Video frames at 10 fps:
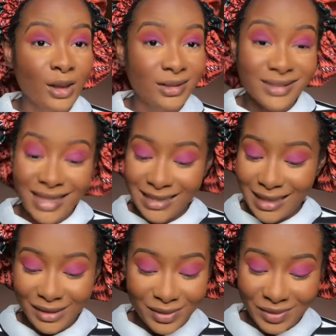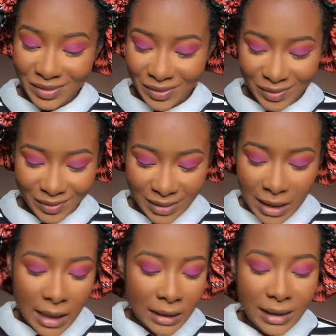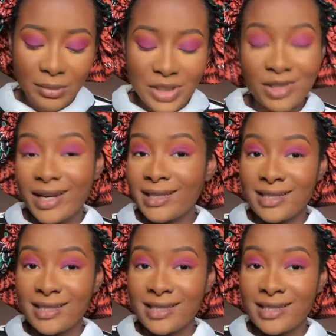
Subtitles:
You guys, I don't even know. Let me try